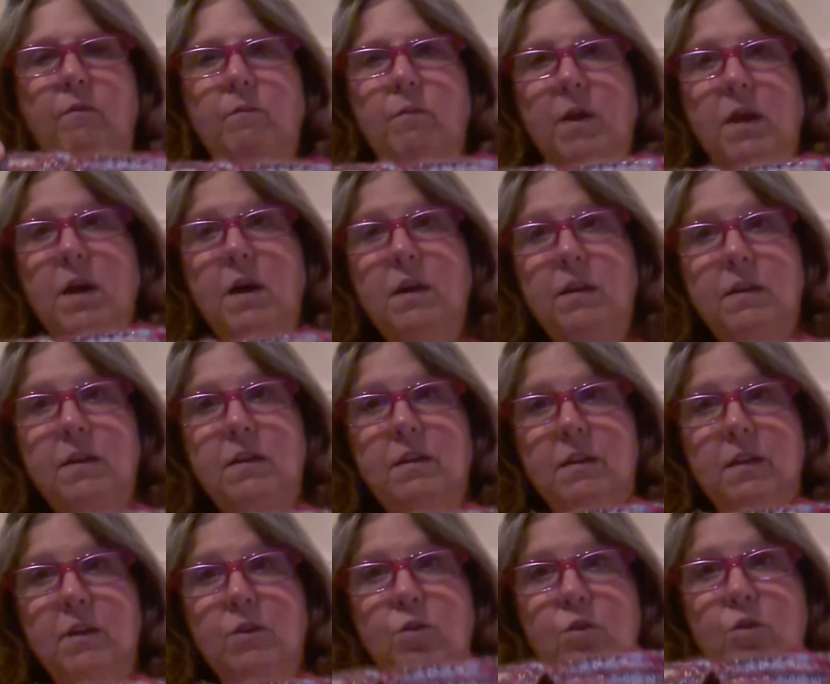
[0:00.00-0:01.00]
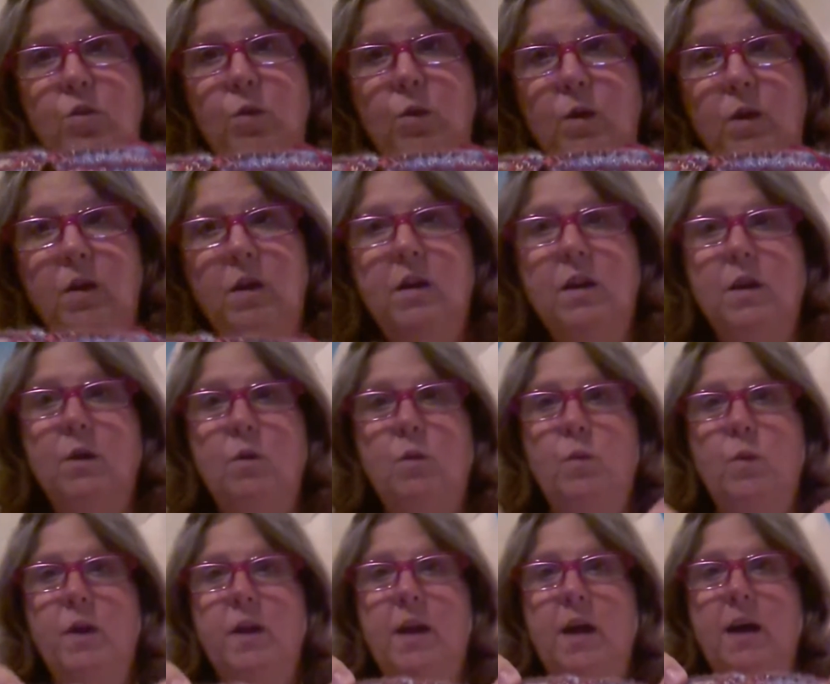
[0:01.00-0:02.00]
it's so short,
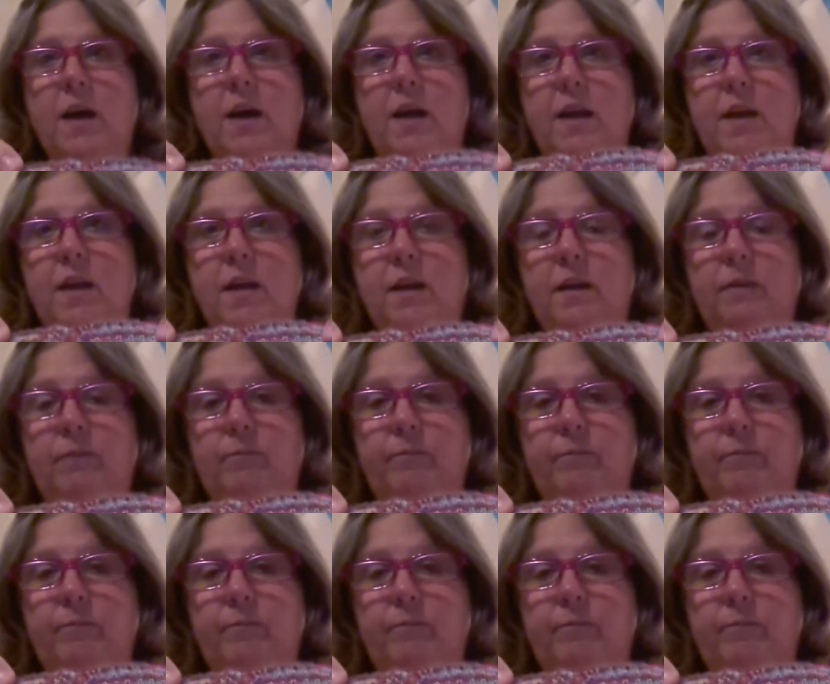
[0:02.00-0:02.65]
when I